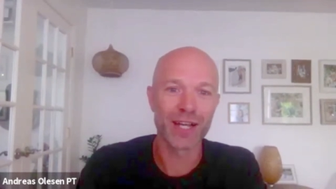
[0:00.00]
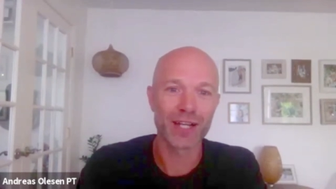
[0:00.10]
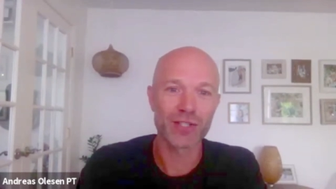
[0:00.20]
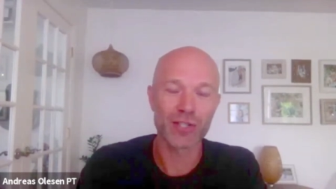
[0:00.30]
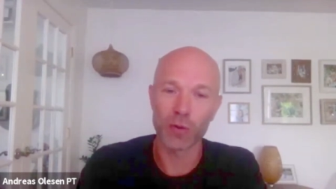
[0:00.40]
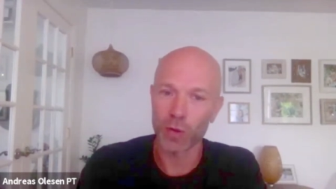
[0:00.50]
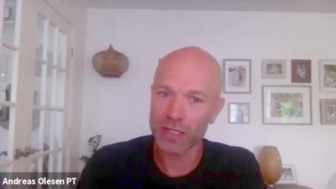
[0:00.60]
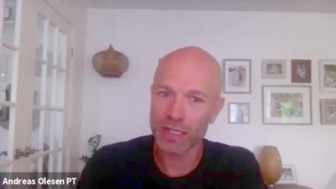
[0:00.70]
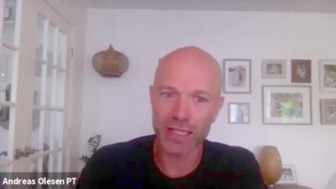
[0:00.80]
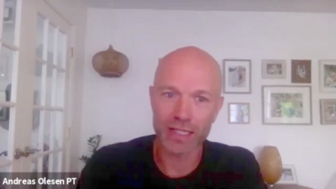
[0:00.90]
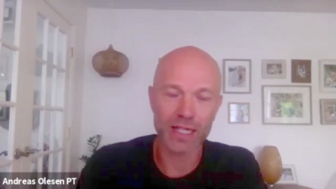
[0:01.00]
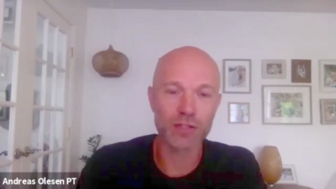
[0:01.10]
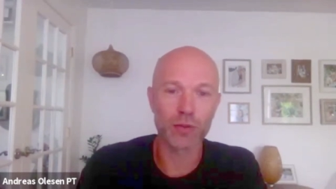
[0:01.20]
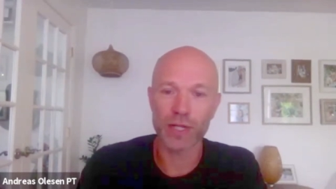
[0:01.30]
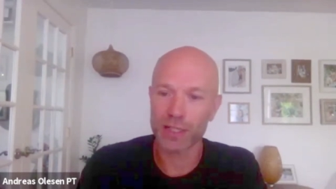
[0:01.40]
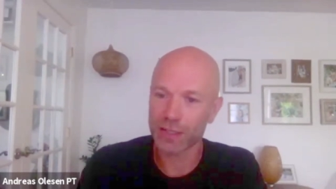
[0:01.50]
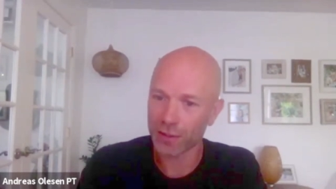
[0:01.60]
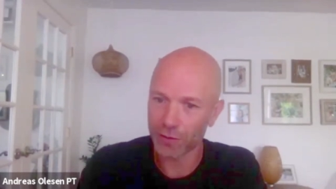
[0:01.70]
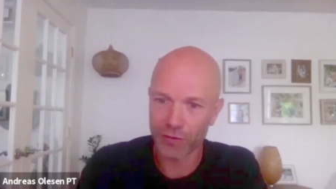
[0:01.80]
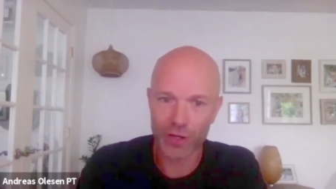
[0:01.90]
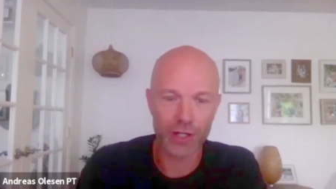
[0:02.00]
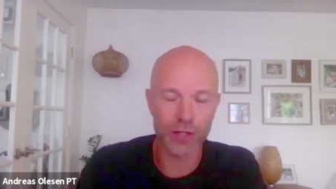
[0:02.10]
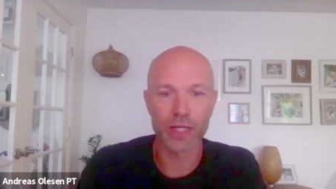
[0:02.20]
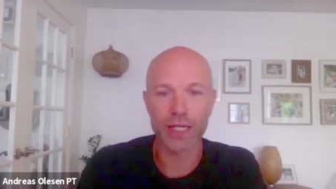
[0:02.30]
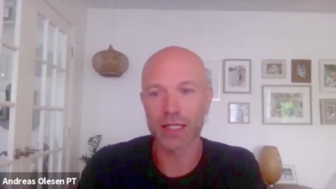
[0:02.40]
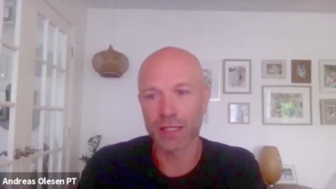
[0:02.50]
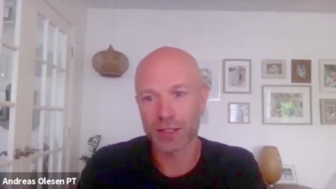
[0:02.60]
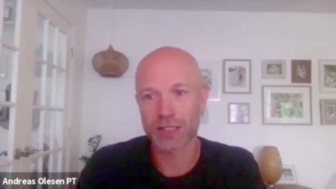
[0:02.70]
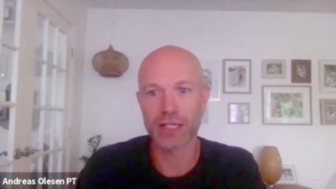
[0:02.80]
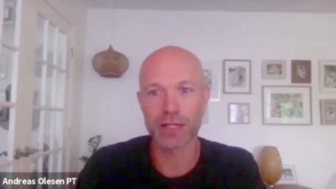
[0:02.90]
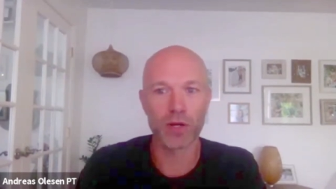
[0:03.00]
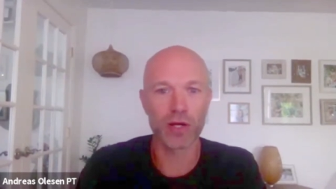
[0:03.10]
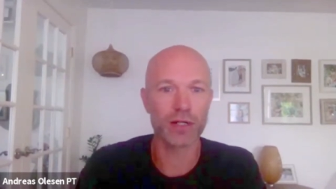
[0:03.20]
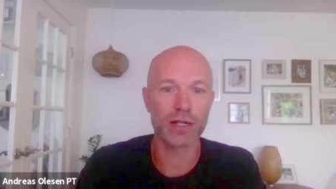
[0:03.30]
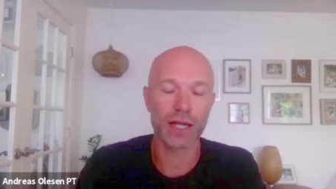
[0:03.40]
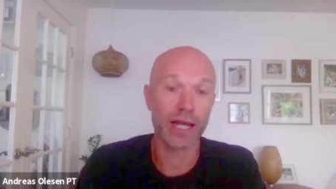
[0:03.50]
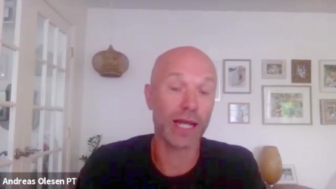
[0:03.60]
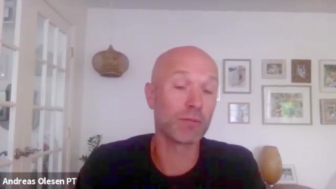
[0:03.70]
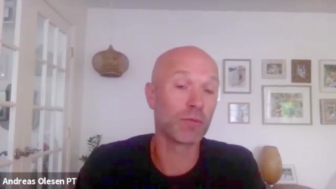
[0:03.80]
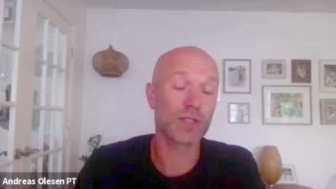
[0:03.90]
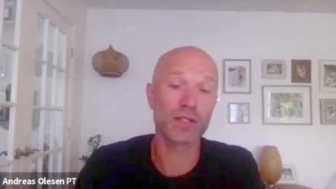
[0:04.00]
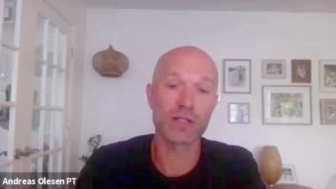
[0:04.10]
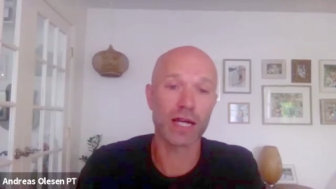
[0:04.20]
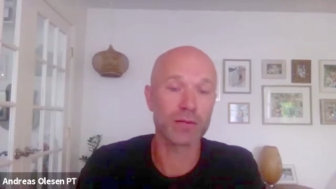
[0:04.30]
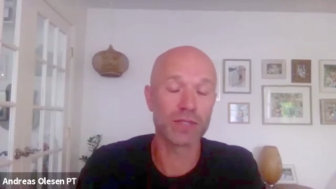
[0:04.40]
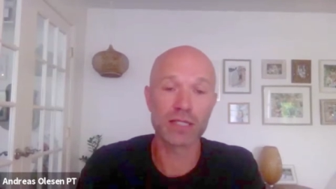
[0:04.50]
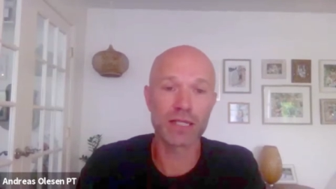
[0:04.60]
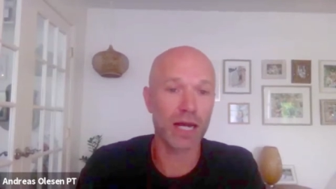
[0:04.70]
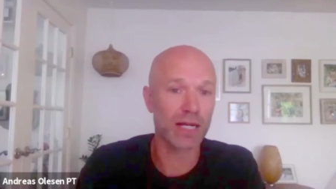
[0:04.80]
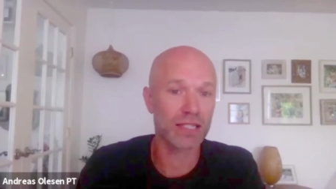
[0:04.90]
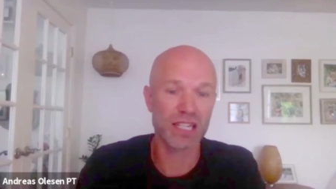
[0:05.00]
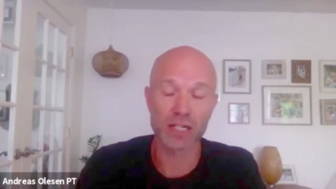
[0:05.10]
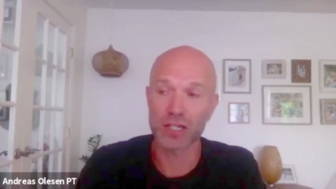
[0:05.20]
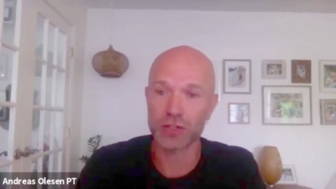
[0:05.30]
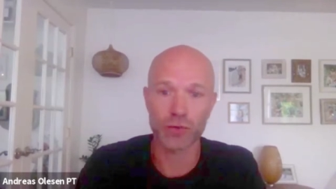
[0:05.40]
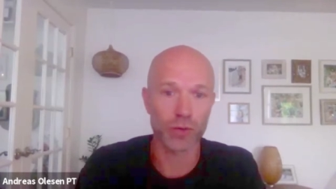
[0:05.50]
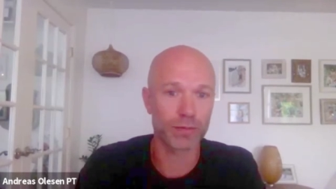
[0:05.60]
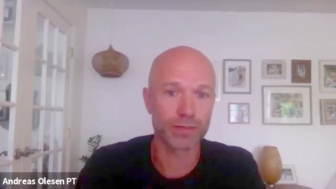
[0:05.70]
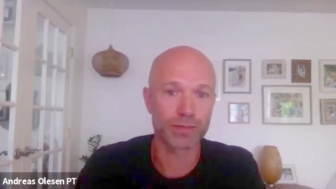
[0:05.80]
So once I get that twitch, very quickly stim on, and most of the time these guys are not sore.